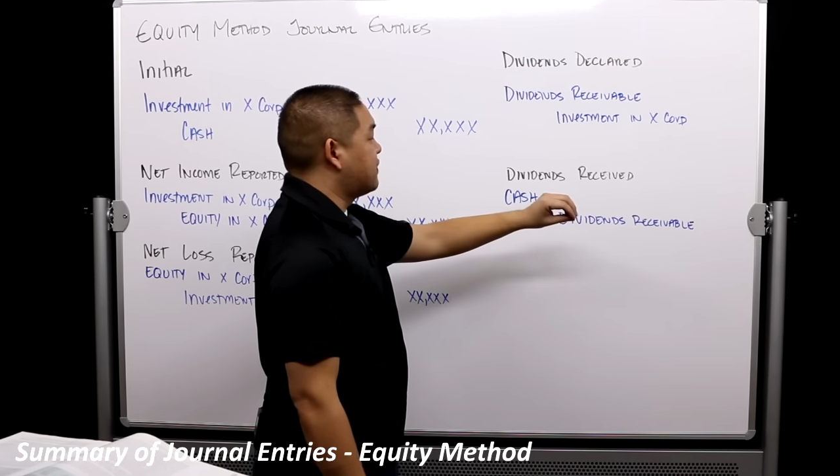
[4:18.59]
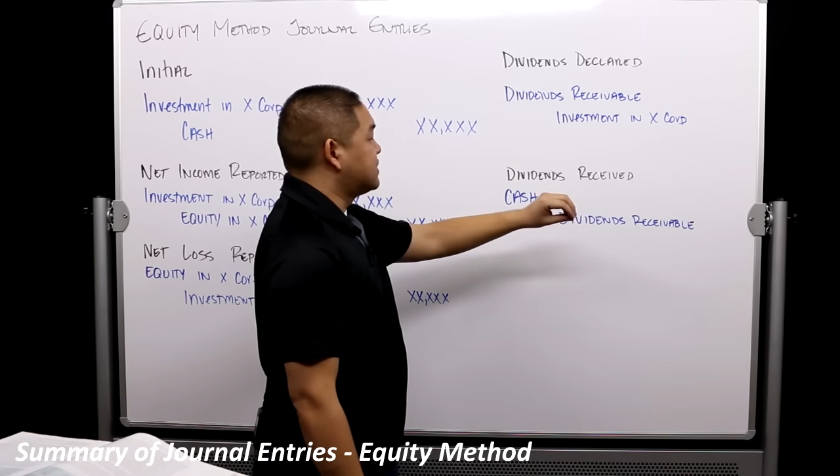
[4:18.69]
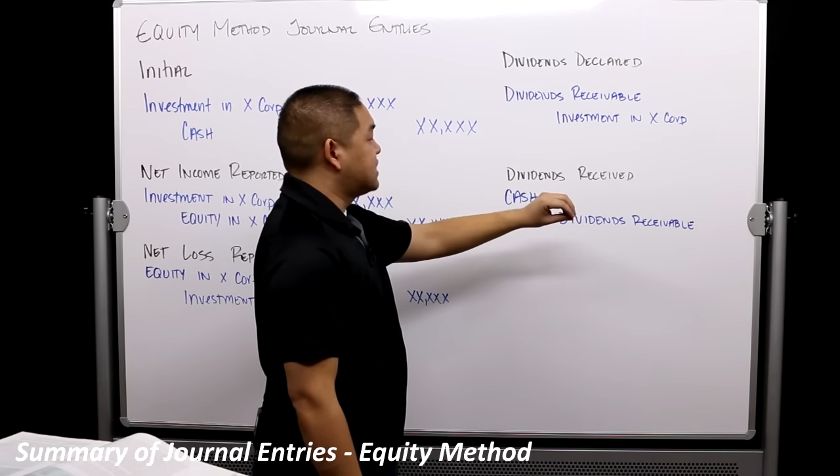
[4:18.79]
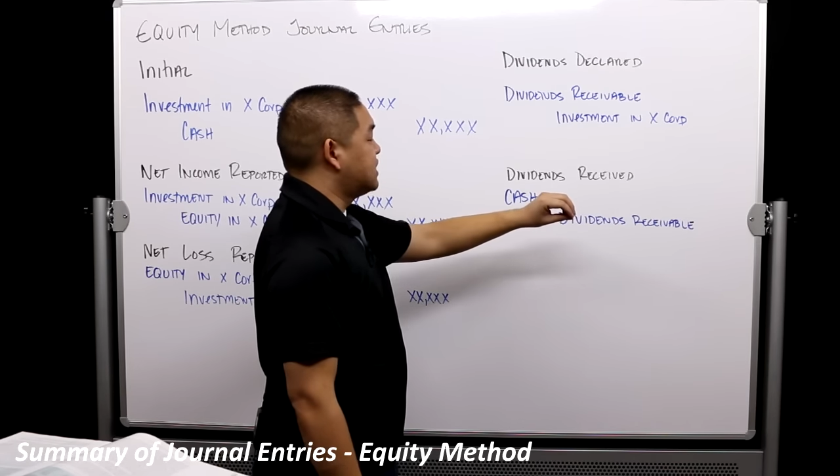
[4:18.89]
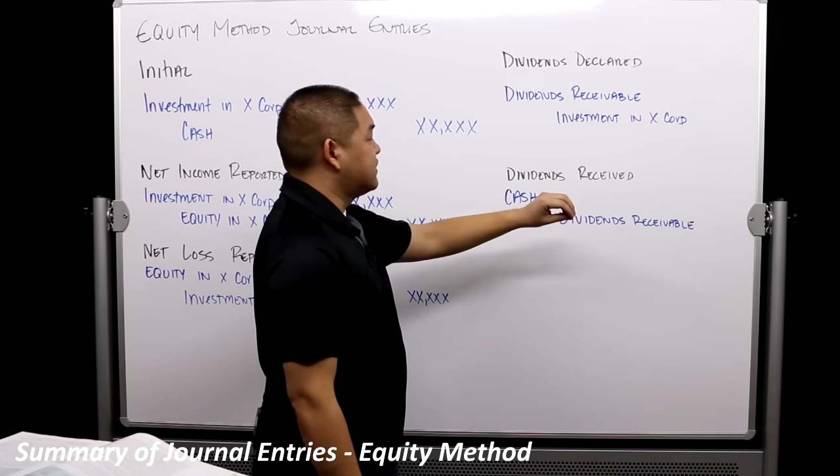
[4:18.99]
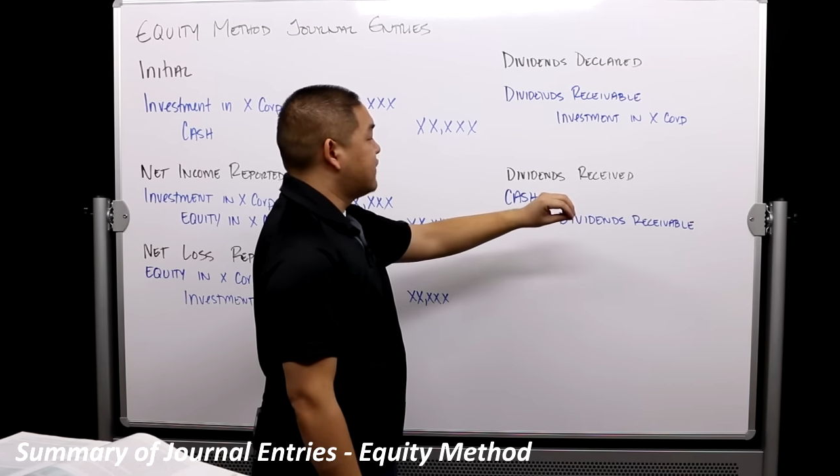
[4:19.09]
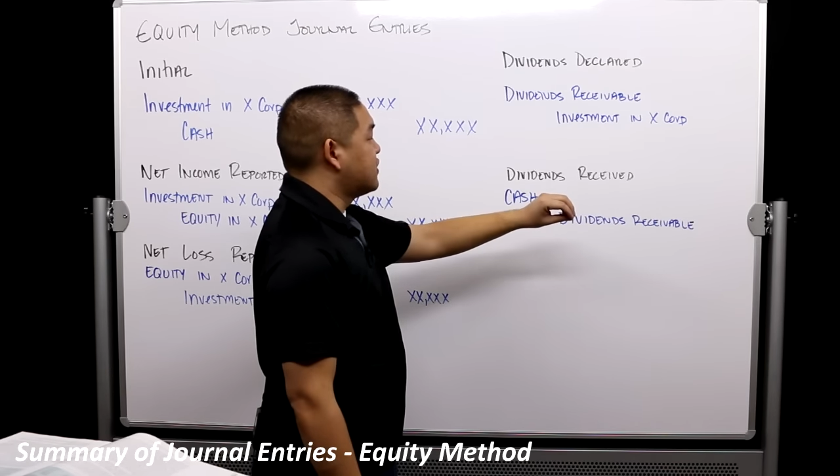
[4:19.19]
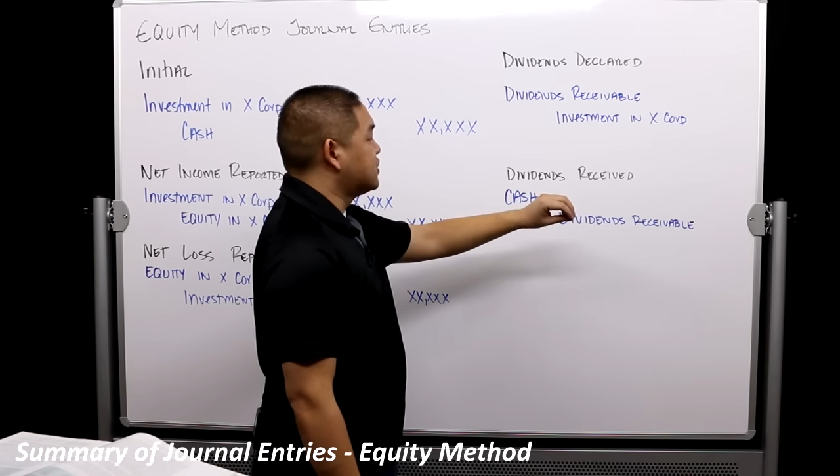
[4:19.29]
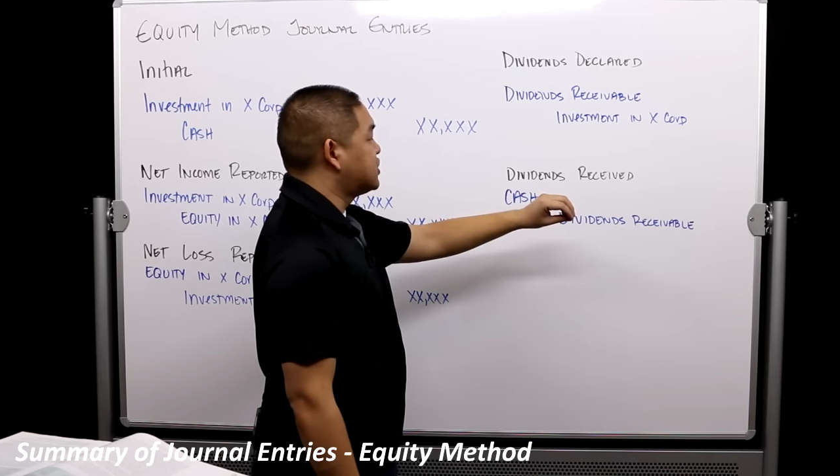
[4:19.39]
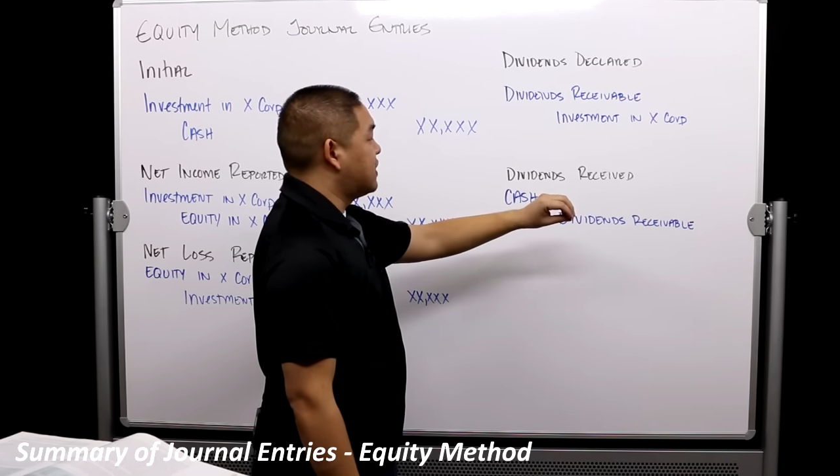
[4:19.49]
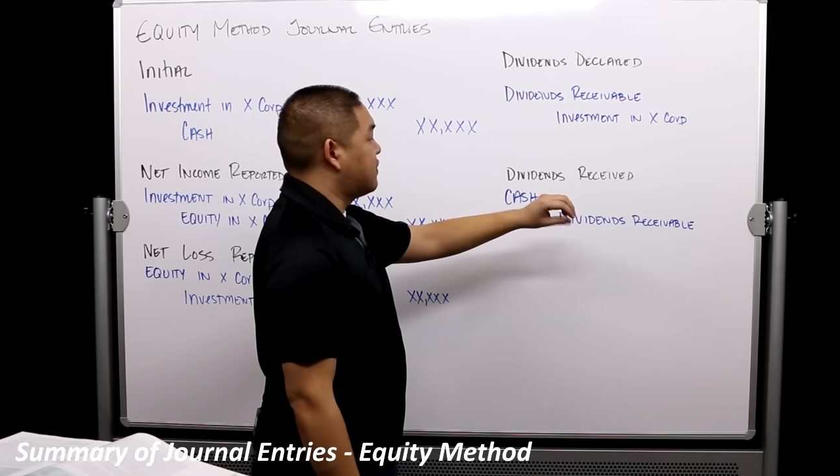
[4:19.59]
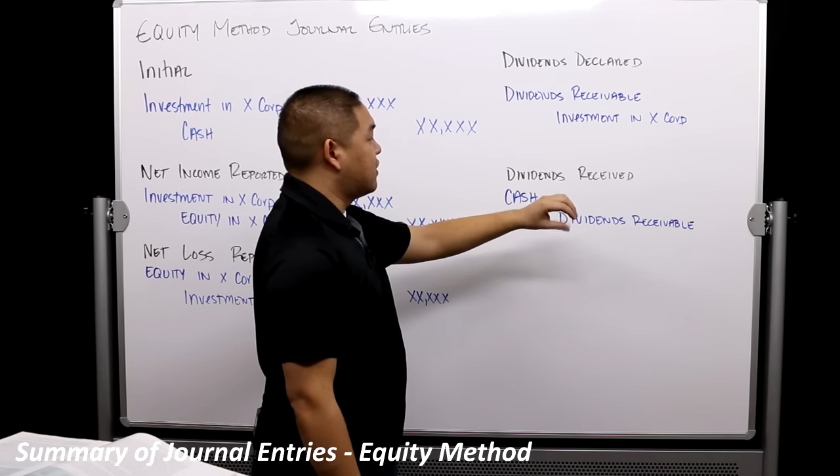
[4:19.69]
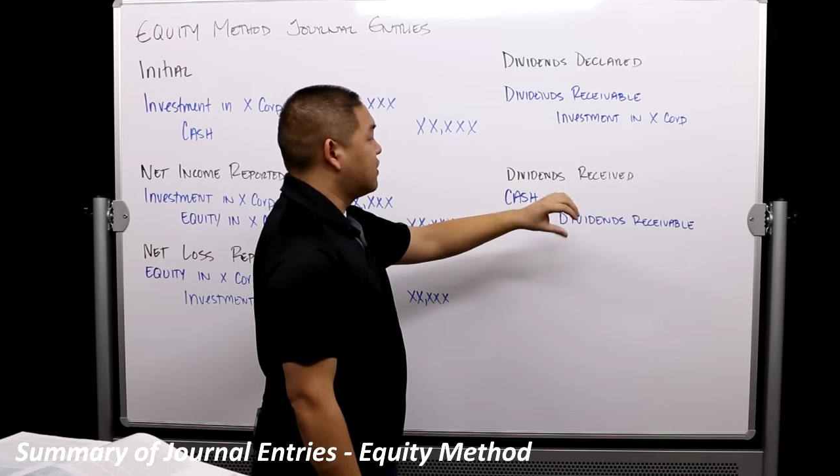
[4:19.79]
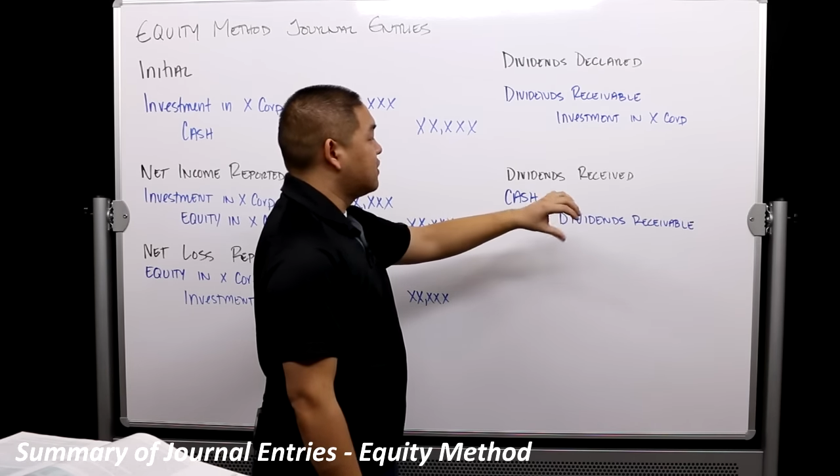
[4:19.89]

the percentage of ownership or,